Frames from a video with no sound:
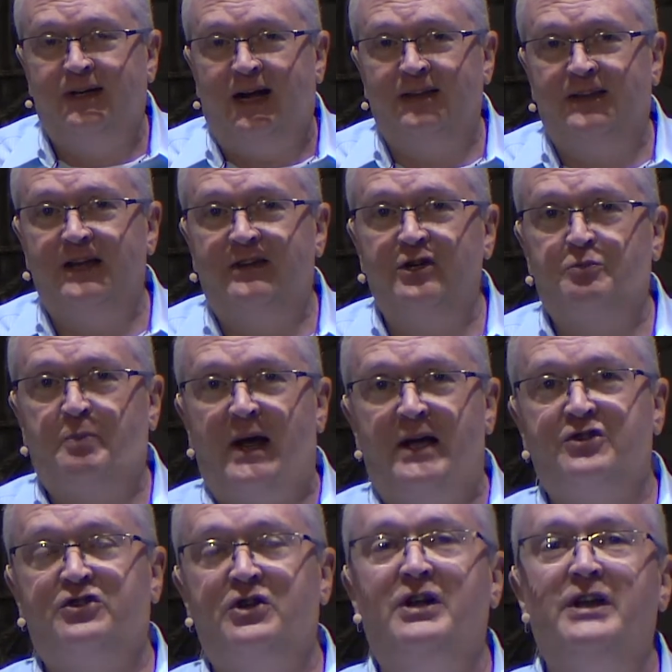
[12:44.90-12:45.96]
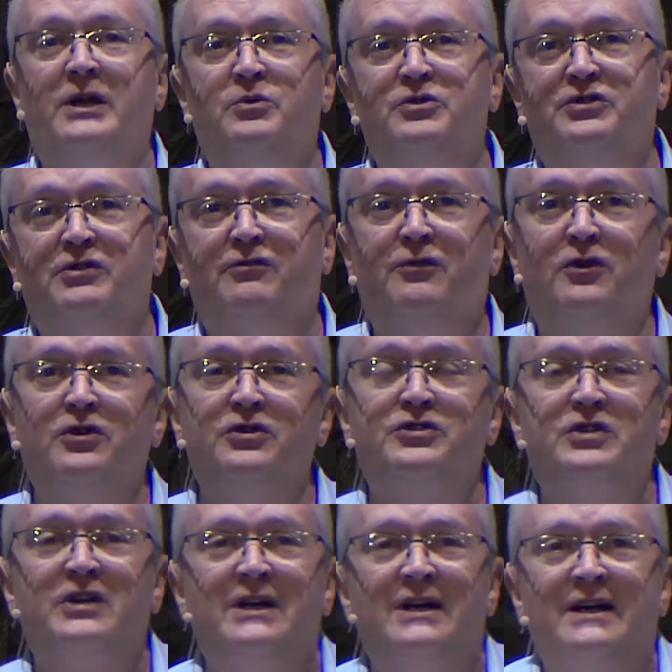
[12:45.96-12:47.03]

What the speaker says: I think this past Sunday was the first